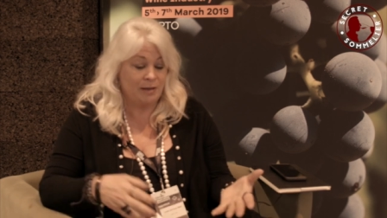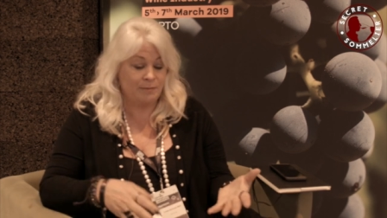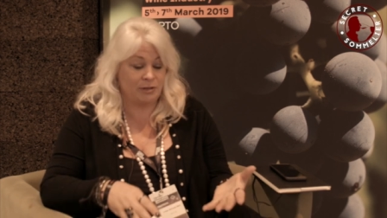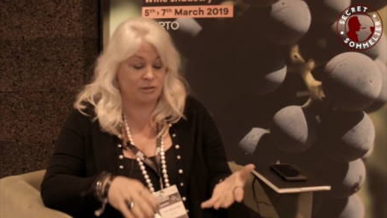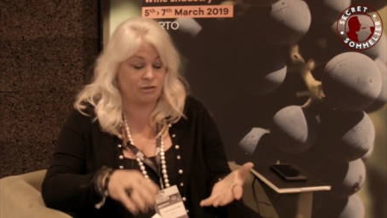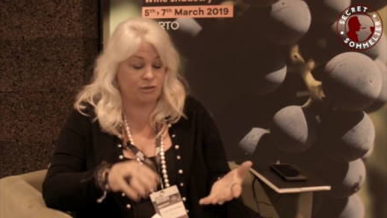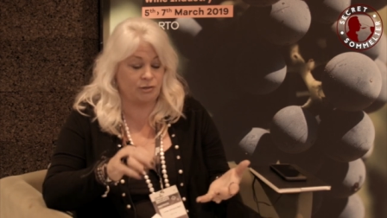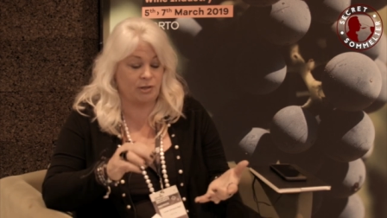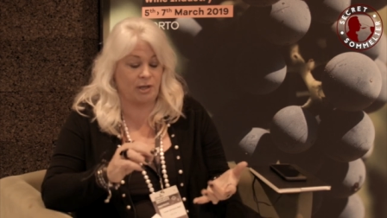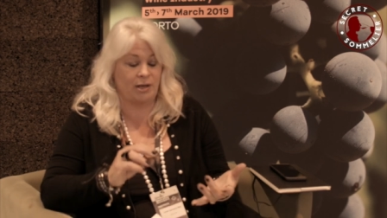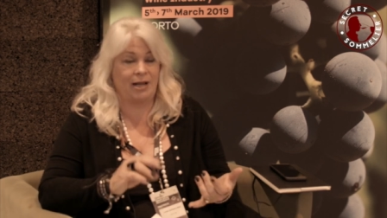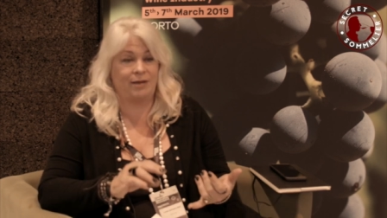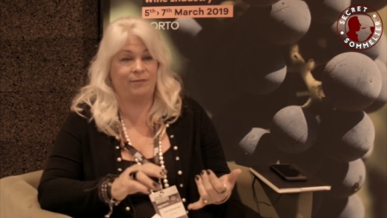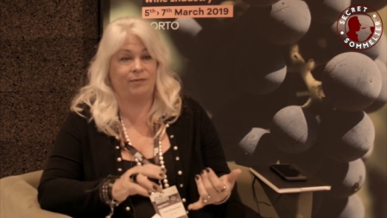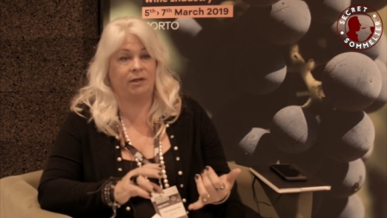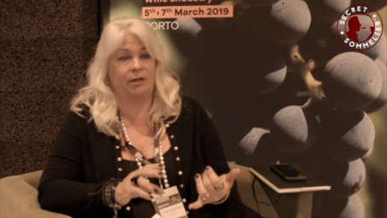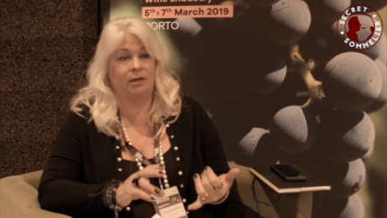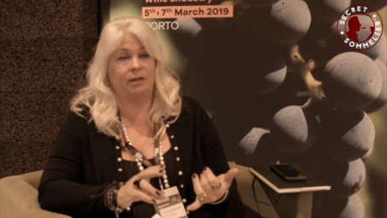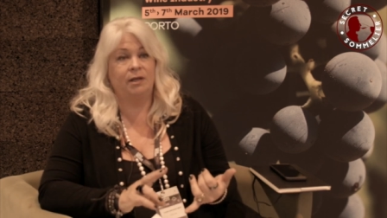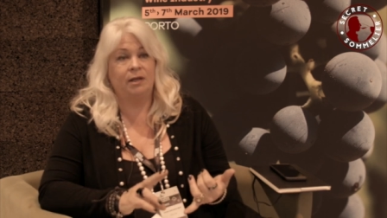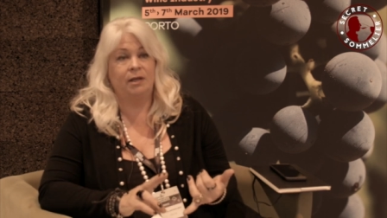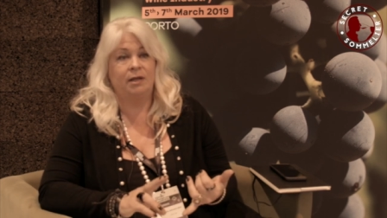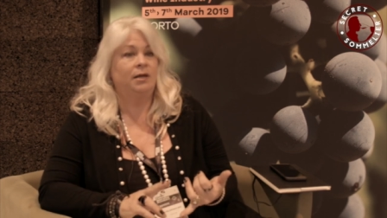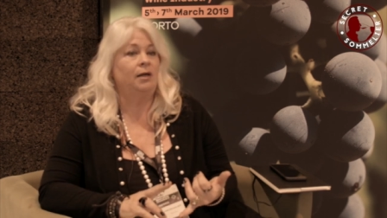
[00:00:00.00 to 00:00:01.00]
But you're not
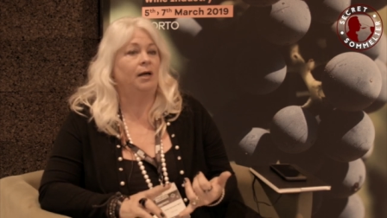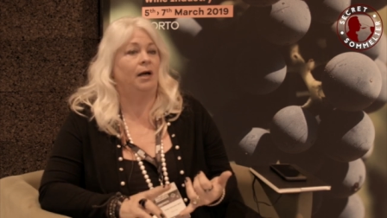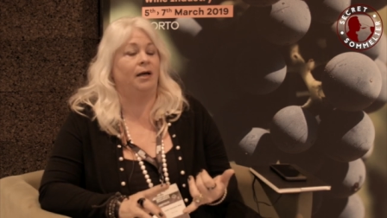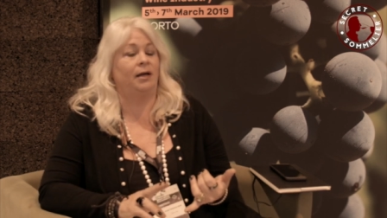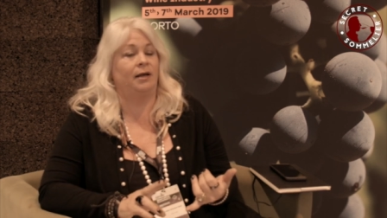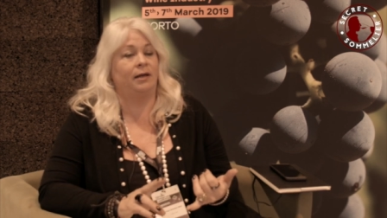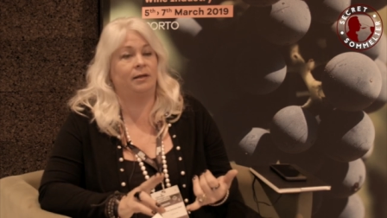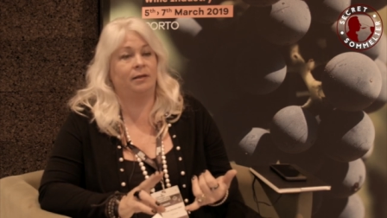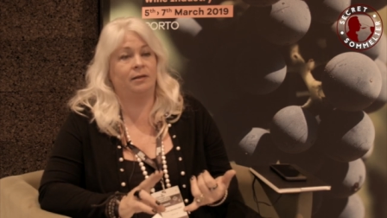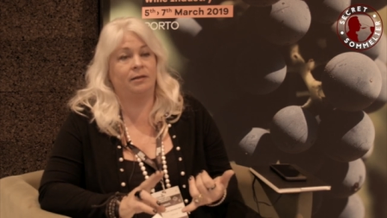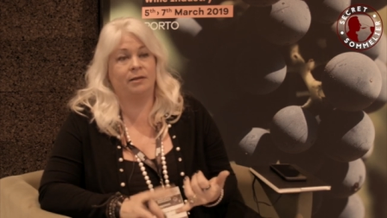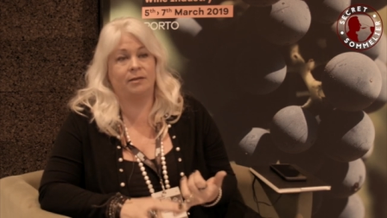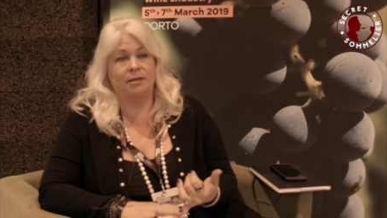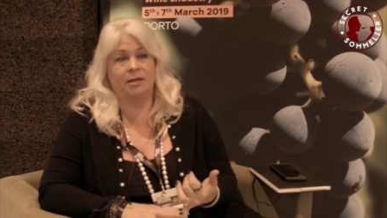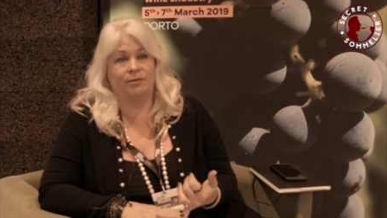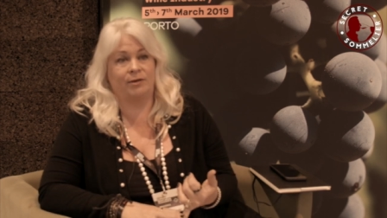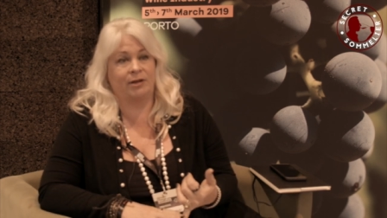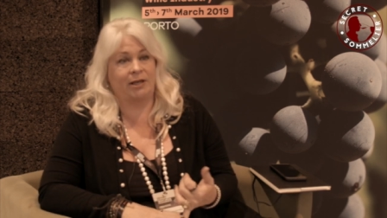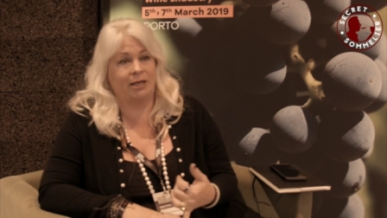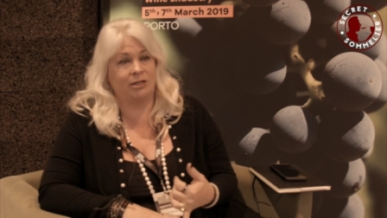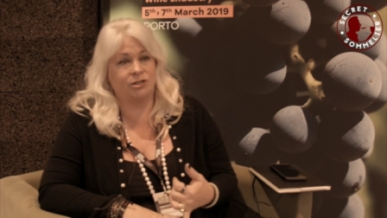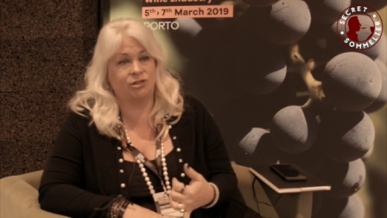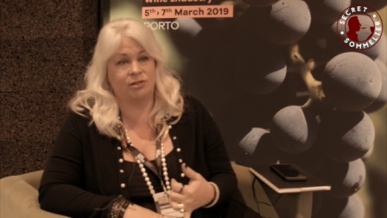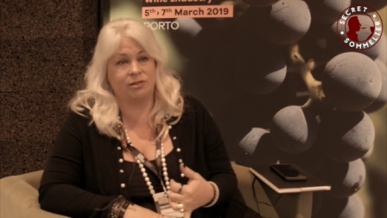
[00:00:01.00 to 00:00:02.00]
having uh,
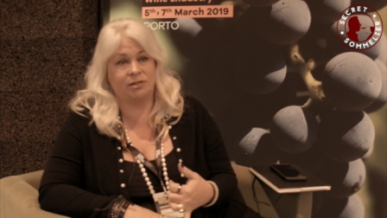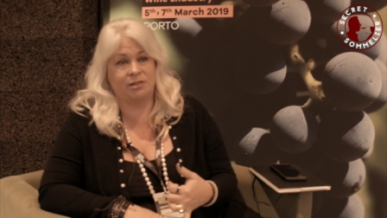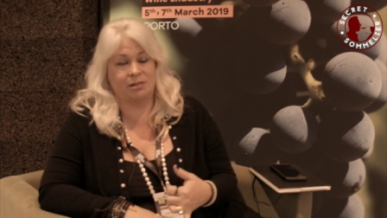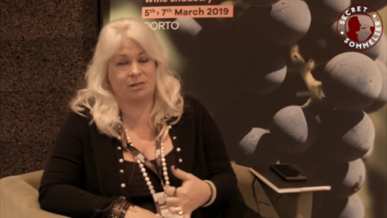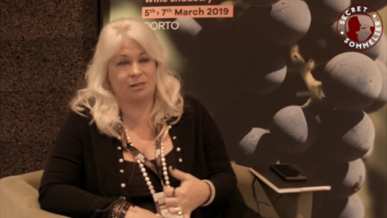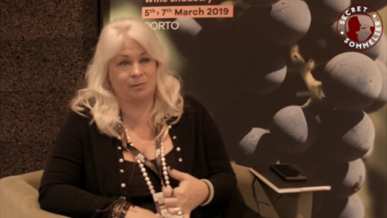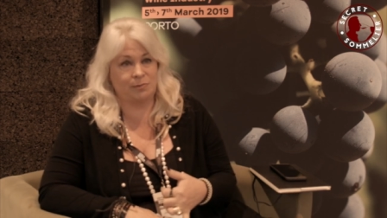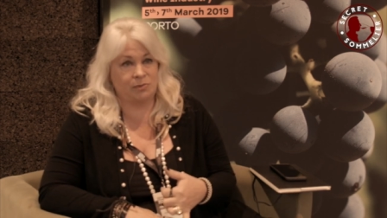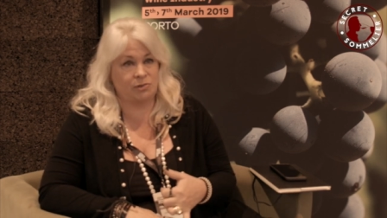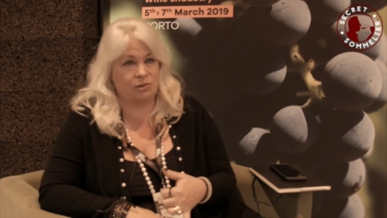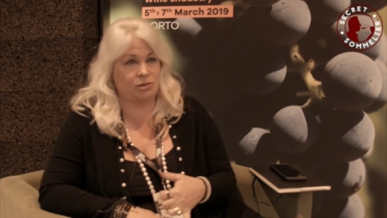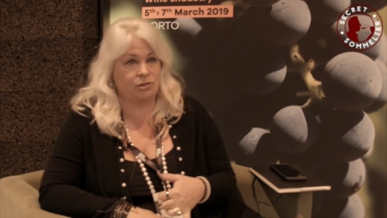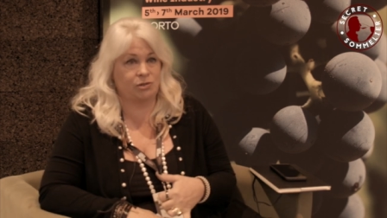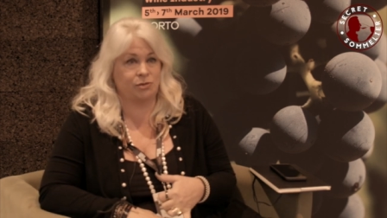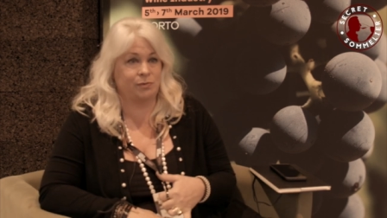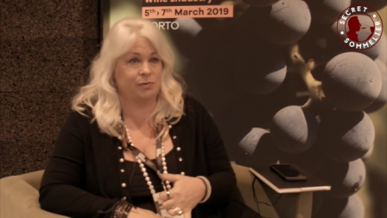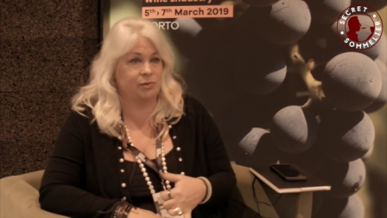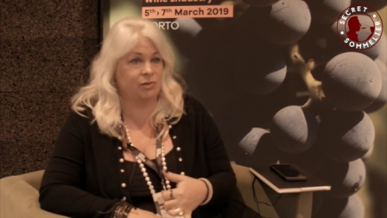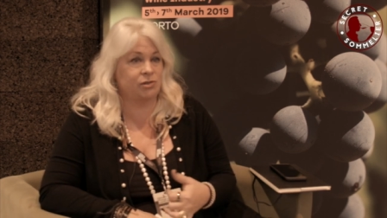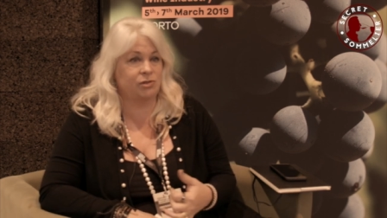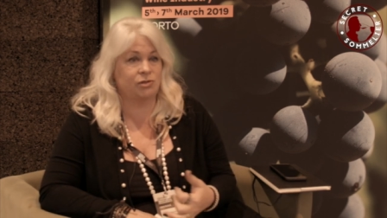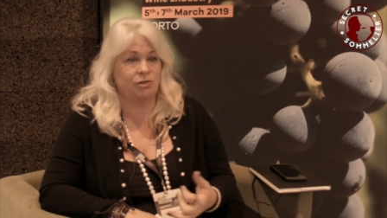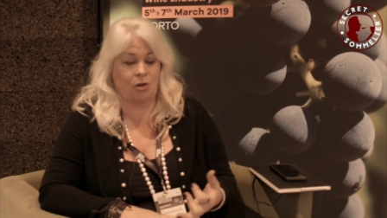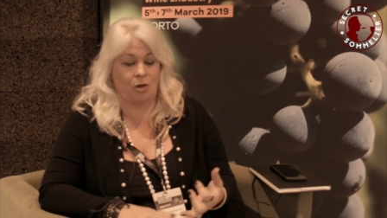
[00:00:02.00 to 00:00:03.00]
irrigation systems to
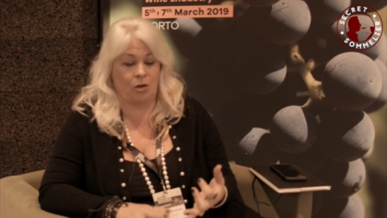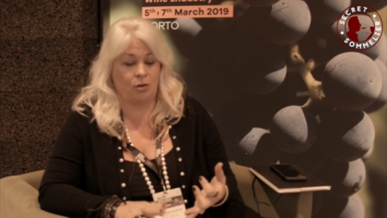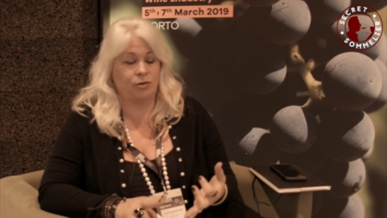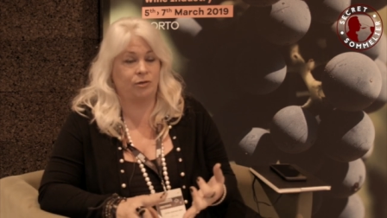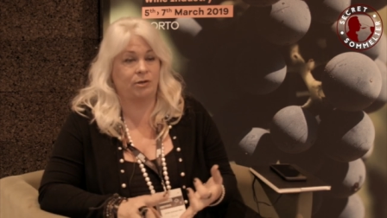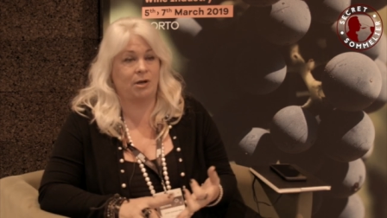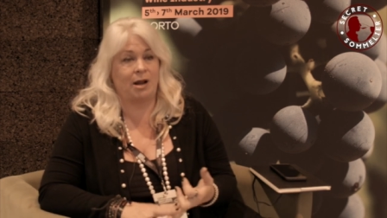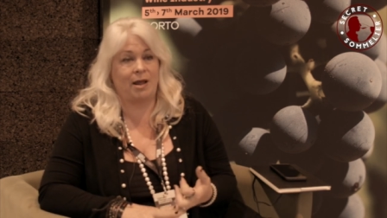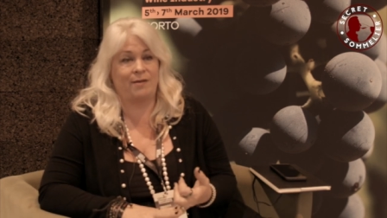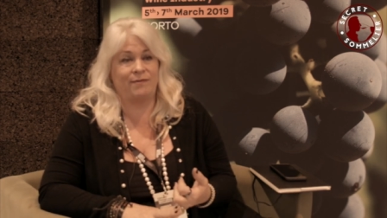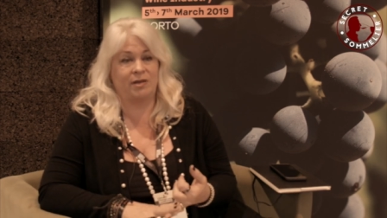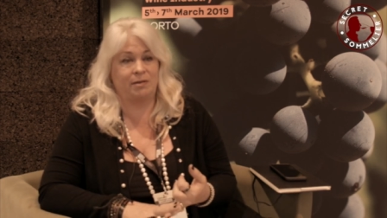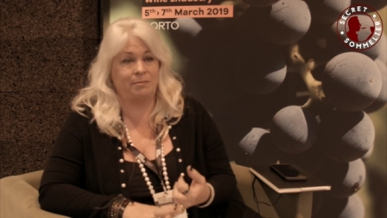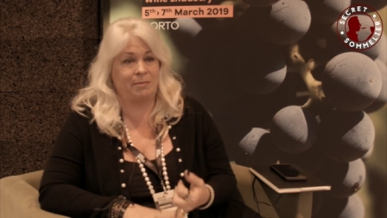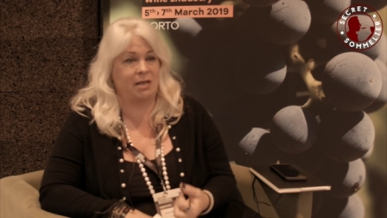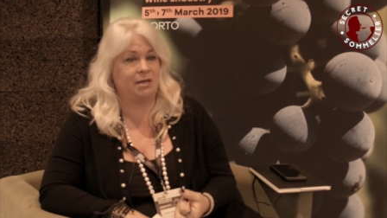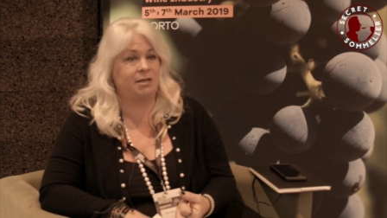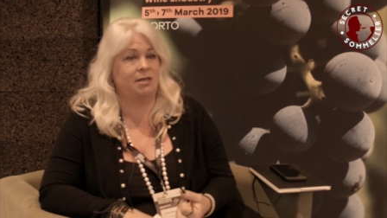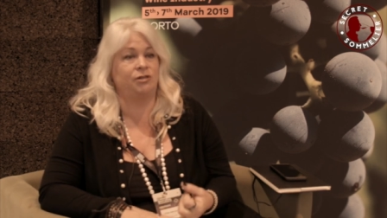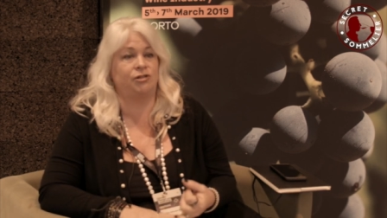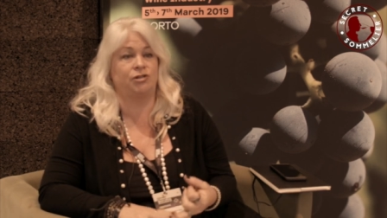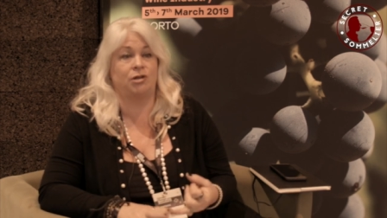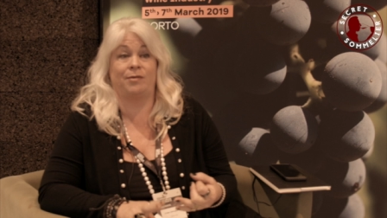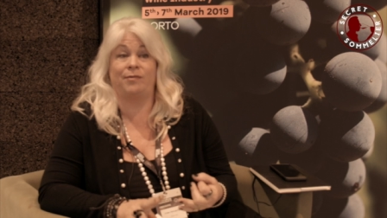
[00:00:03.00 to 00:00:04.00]
install, you're not having
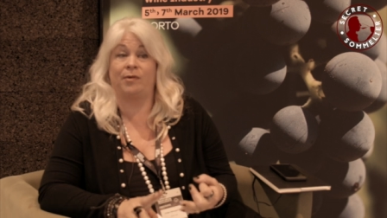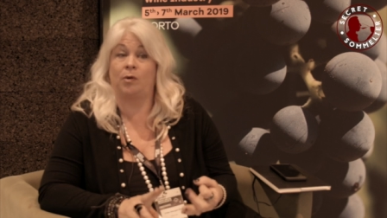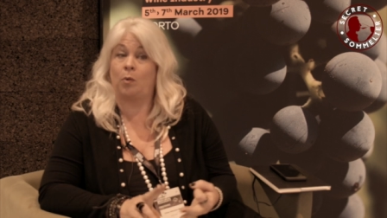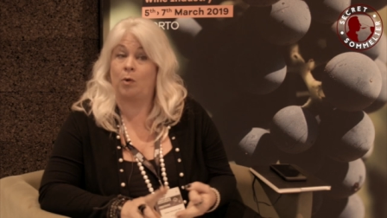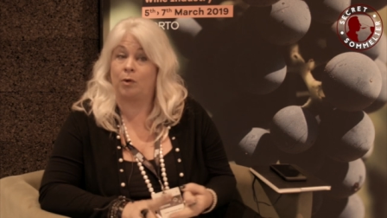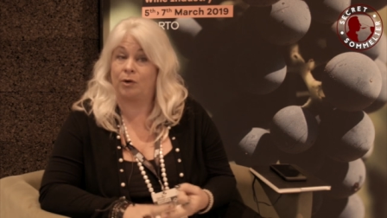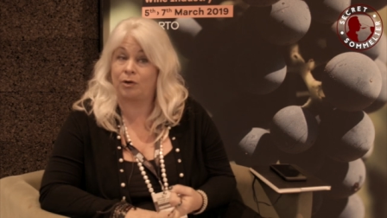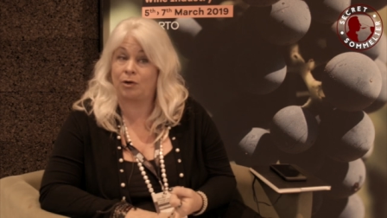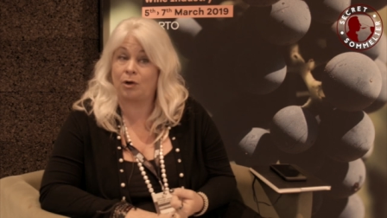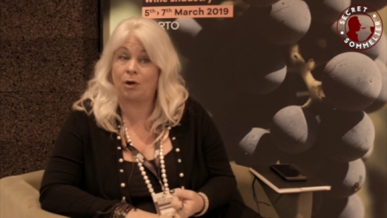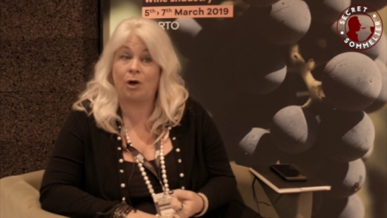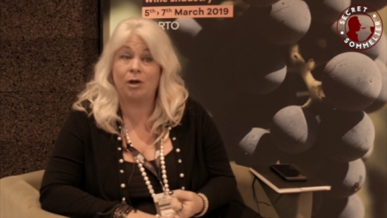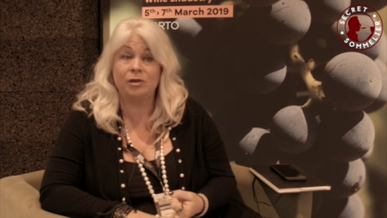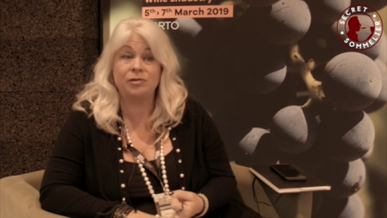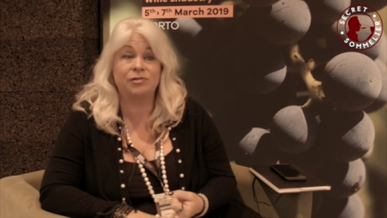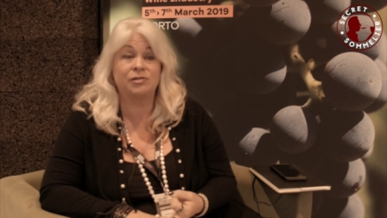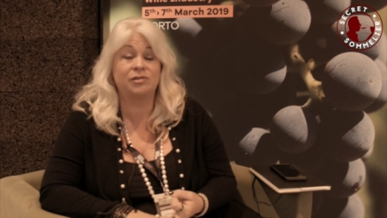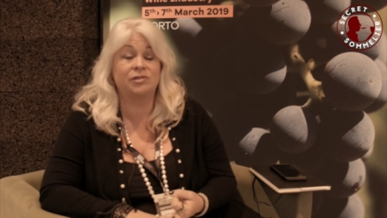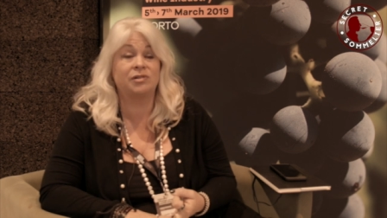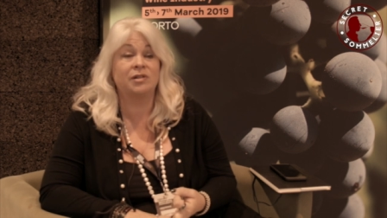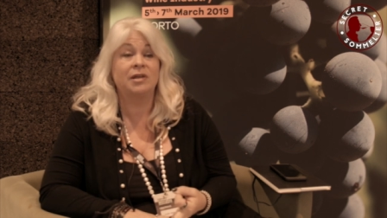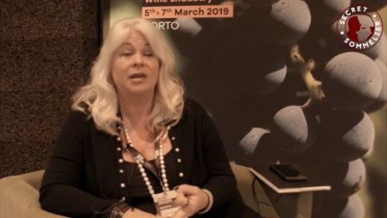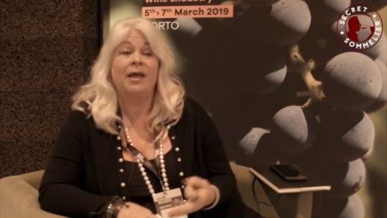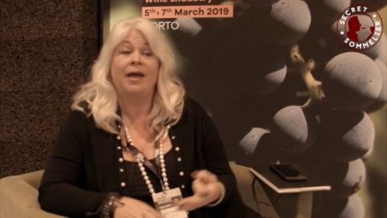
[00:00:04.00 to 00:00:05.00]
maintenance, you're not having water
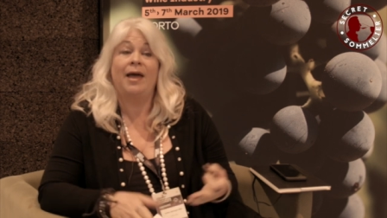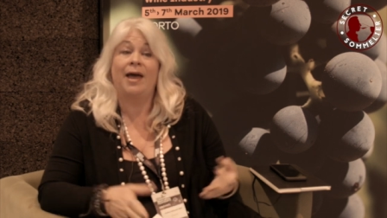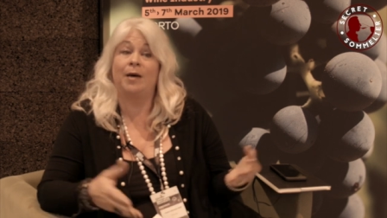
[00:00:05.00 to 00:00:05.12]
costs.